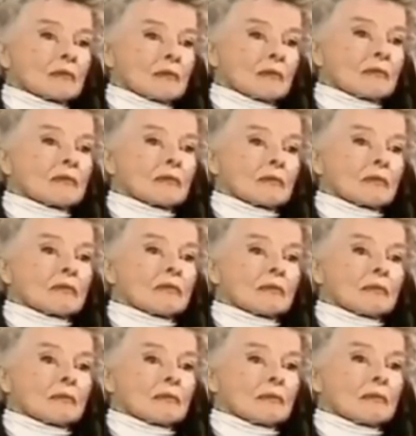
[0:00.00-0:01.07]
Did Mrs.
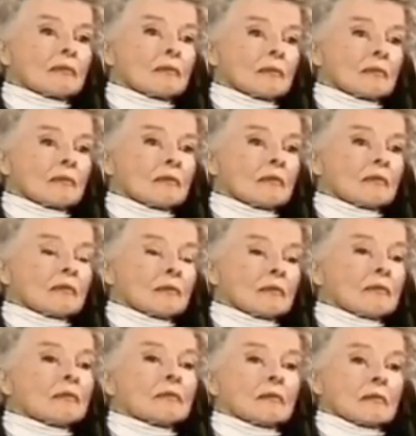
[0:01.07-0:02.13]
Tracy know of your
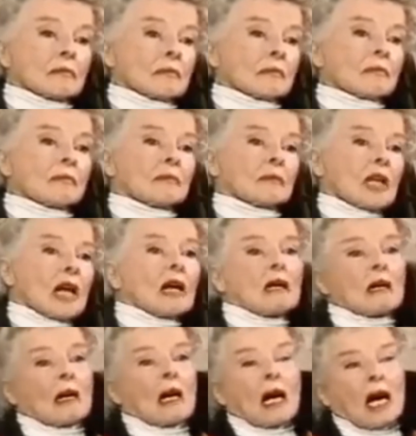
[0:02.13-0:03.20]
relationship?
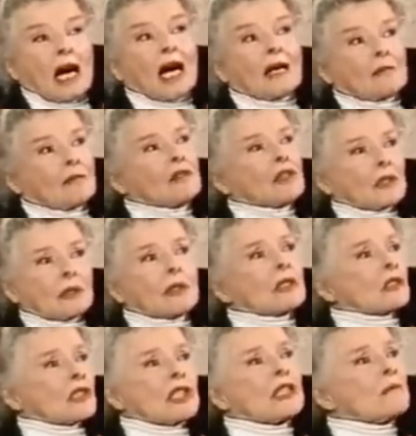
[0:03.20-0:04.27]
I'm
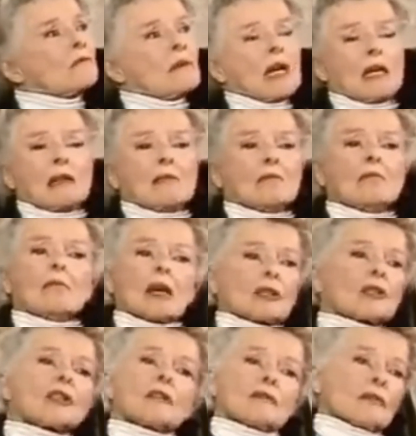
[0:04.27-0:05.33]
sure she
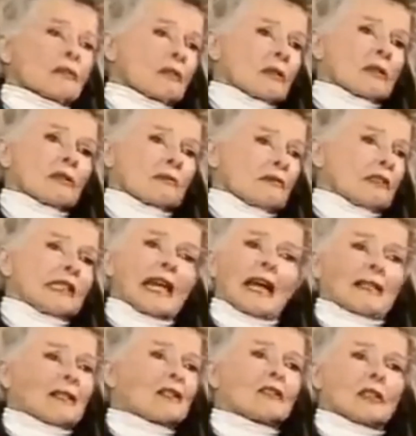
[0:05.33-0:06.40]
must have sort of
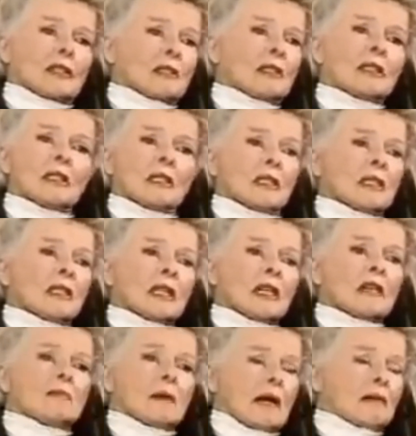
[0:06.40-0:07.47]
gathered
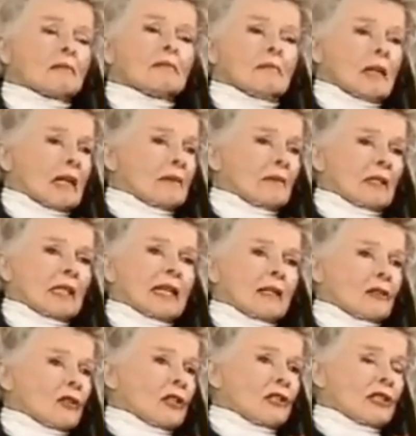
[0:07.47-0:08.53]
about my
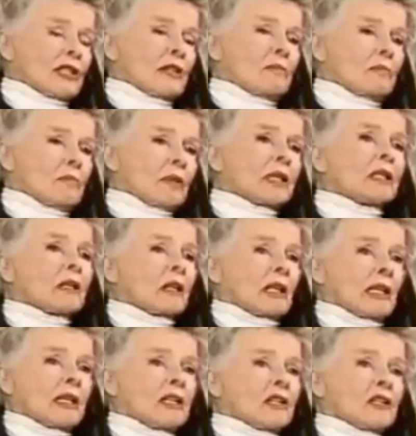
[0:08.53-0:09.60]
relationship, but
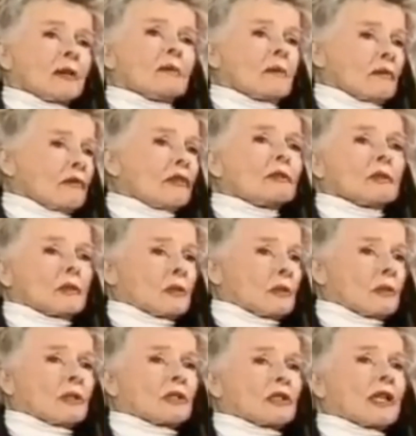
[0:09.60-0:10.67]
she refused
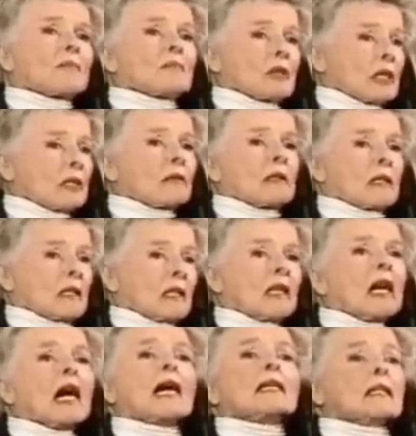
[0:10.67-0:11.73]
to accept it.
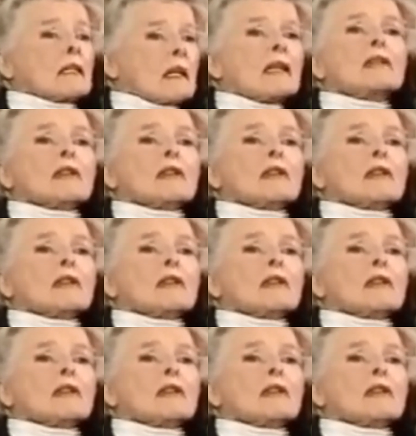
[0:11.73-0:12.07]
I could